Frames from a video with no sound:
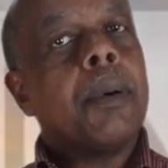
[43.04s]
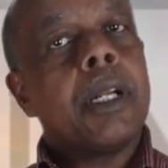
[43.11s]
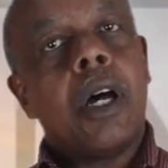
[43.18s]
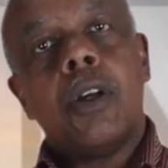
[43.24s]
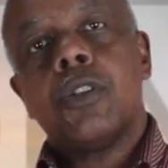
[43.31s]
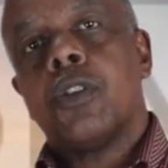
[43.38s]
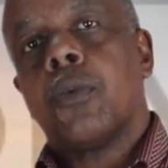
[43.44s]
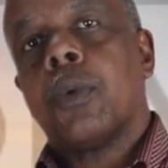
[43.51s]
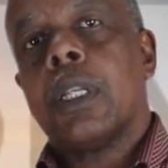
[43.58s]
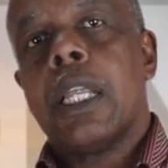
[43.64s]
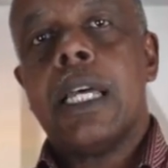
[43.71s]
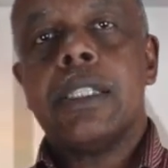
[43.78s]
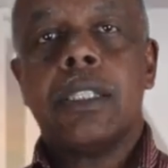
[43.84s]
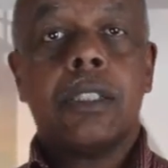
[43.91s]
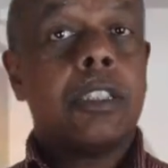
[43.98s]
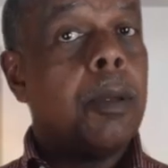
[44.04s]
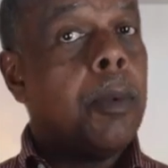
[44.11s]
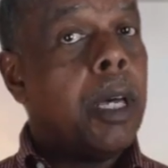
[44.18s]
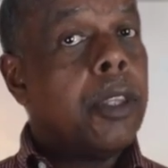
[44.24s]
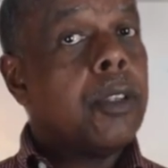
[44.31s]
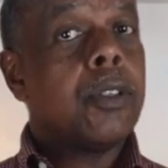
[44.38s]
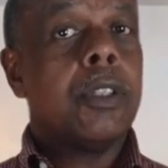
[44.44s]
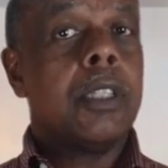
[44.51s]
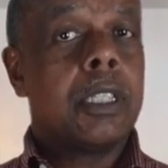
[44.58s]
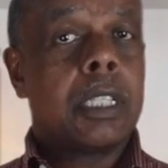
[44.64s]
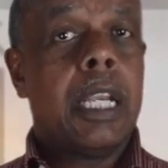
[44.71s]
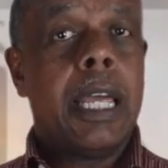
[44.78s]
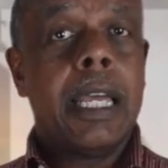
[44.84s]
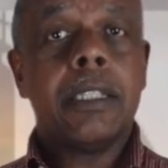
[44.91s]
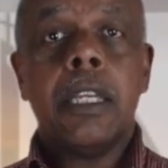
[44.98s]
but I also realize that some others in this
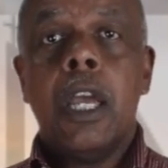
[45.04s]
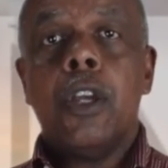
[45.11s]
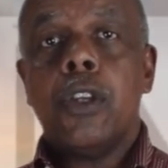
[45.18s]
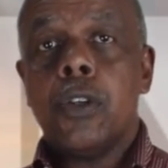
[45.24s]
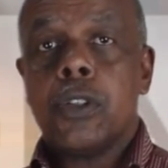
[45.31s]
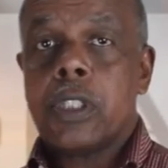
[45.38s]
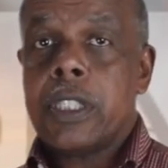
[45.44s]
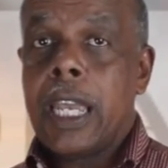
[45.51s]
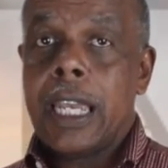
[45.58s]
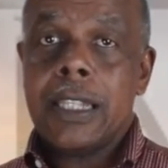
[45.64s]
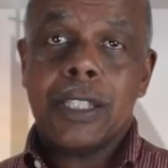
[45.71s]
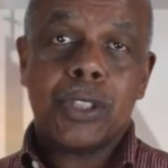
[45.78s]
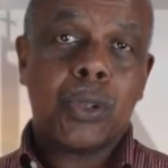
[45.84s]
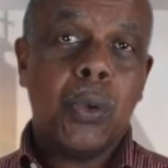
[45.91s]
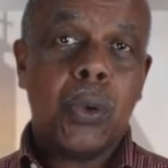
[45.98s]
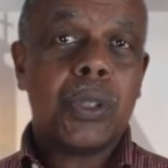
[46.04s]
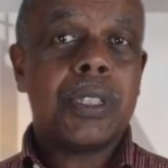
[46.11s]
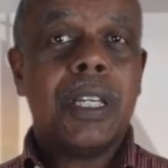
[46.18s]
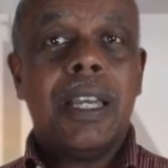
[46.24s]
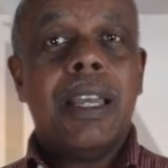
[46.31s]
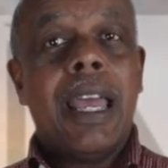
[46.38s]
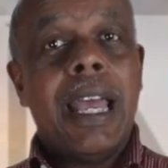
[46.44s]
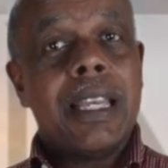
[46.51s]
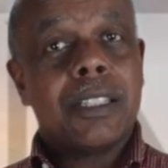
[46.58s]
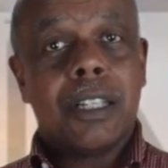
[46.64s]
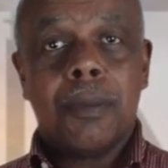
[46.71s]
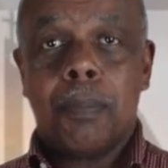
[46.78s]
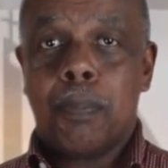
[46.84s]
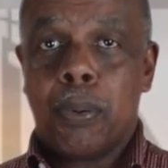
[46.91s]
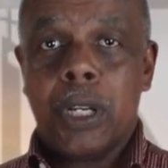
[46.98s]
class you're just taking this course as
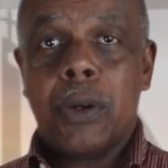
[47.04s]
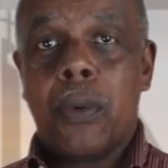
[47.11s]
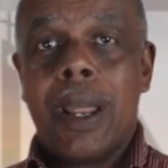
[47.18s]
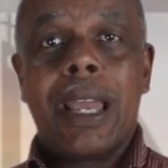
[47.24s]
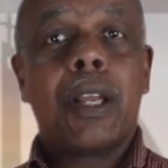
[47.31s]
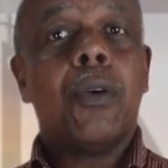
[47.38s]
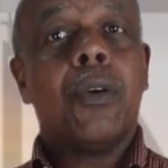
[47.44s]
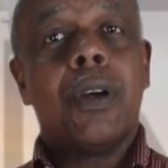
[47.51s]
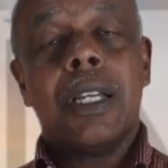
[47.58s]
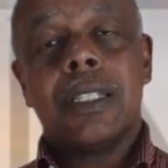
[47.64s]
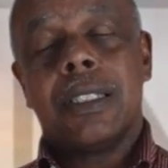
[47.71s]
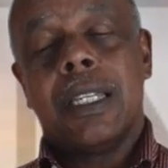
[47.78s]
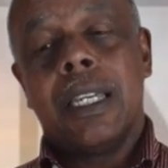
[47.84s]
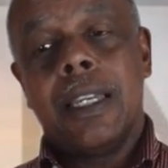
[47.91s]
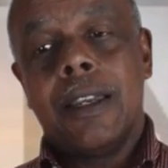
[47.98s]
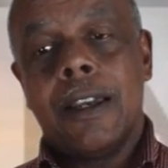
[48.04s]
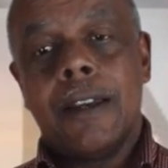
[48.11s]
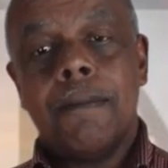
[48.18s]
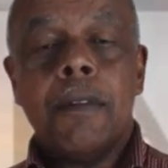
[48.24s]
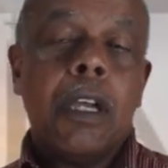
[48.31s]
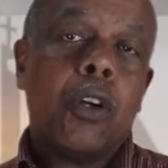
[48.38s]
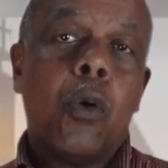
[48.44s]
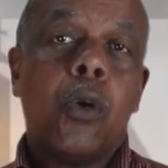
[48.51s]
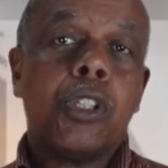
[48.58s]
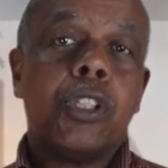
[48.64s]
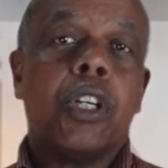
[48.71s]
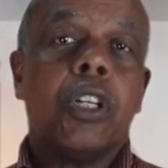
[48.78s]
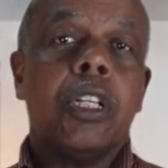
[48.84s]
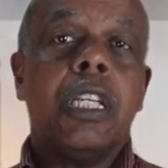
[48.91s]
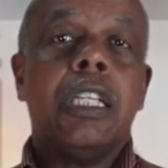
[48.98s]
a prereq or as a uh, course
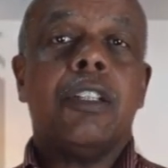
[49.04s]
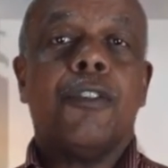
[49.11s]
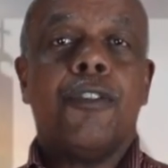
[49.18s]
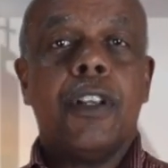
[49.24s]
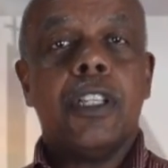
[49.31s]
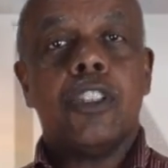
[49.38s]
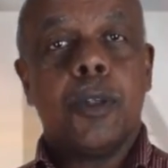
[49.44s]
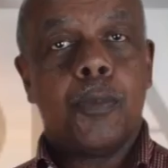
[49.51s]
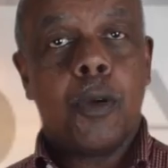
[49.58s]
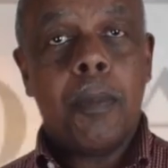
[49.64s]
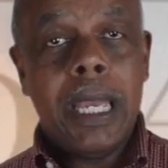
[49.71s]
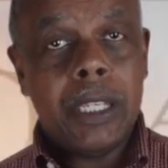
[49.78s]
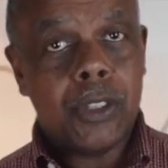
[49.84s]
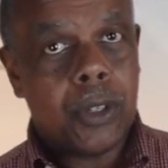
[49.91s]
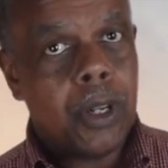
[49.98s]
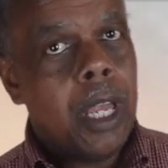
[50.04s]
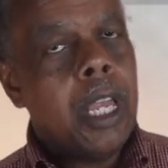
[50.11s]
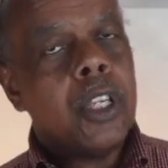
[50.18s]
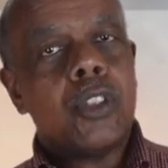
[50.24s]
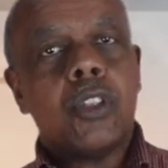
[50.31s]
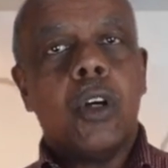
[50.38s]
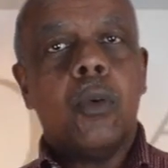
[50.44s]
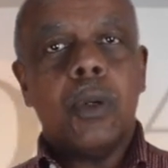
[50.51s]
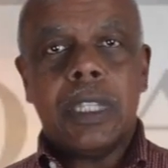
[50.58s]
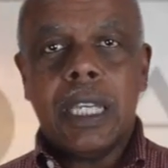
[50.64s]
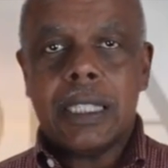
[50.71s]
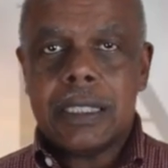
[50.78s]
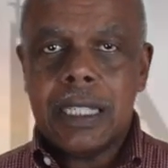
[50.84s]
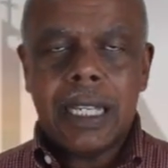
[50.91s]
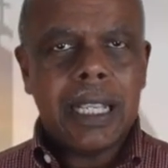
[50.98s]
you're going to need to finish up your major so with
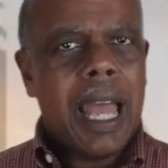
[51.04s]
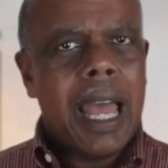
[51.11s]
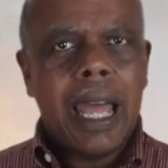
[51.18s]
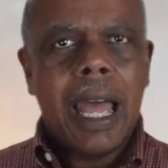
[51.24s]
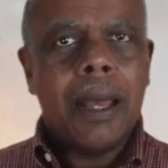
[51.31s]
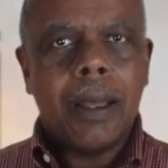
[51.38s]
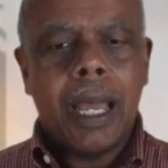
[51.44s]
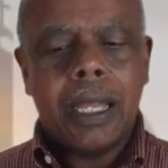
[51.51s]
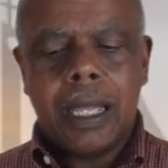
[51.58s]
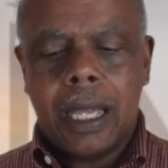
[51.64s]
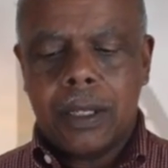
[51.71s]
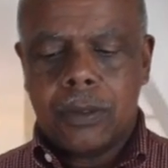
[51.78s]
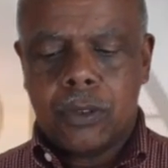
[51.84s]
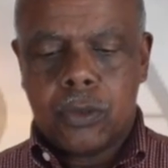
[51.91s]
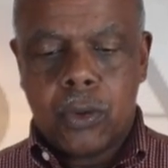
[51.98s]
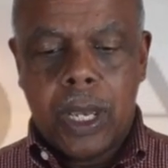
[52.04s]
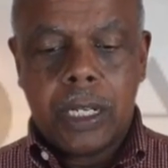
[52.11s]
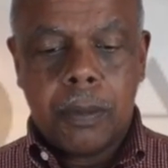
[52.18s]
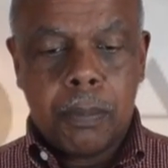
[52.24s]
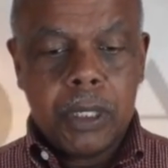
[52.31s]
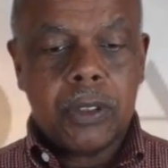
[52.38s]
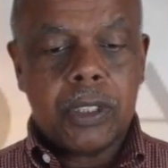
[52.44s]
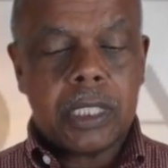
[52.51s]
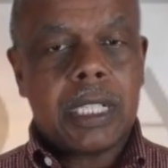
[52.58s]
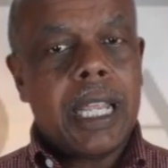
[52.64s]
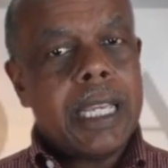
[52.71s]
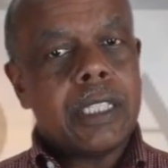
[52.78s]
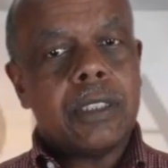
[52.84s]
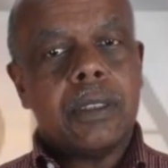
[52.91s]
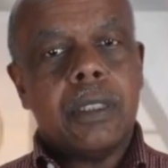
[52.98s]
that said I, I, I to build this
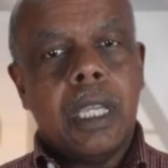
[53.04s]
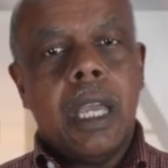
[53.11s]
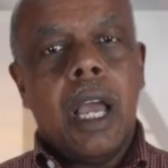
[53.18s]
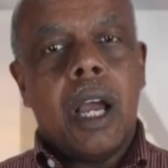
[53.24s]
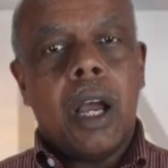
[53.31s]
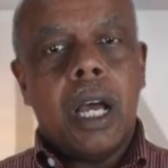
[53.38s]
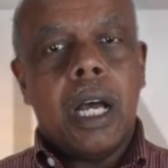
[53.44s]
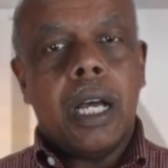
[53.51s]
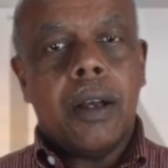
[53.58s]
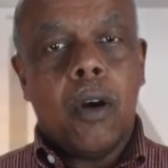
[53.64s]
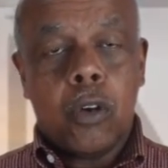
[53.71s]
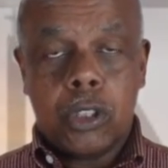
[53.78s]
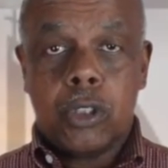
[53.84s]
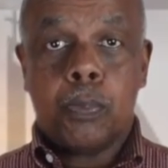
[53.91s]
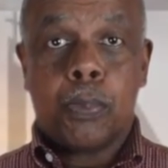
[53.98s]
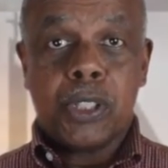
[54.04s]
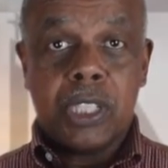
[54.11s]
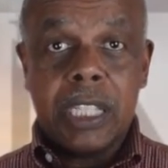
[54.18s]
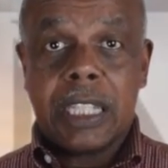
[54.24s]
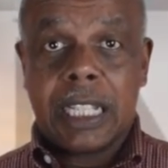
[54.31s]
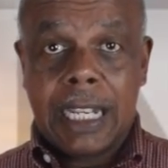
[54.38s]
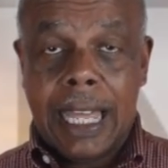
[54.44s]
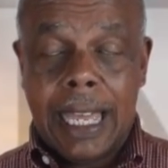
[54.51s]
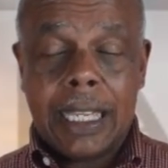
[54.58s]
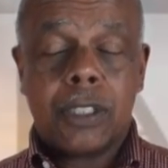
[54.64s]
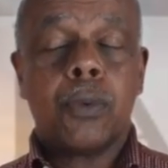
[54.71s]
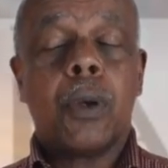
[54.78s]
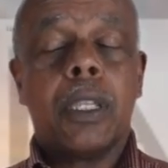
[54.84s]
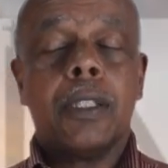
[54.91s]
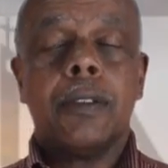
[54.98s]
class uh, or present the
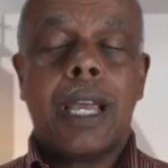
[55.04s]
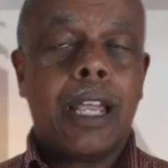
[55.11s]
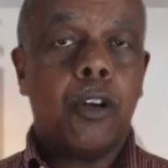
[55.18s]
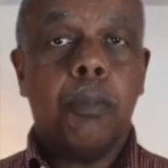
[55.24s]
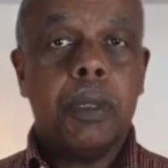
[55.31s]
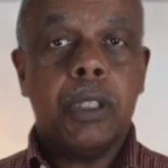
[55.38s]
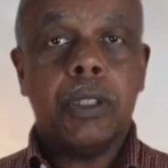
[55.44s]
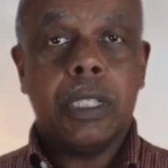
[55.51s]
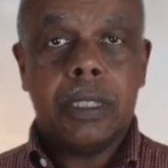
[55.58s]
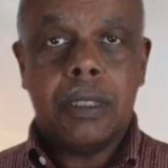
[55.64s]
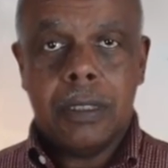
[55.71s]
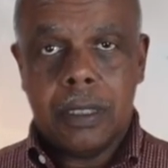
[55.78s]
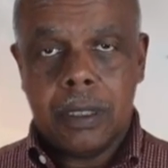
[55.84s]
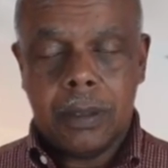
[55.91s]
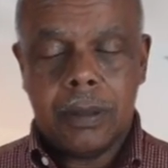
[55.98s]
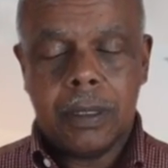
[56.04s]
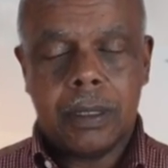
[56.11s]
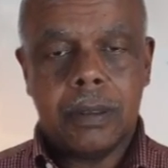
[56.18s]
class rather I don't build it the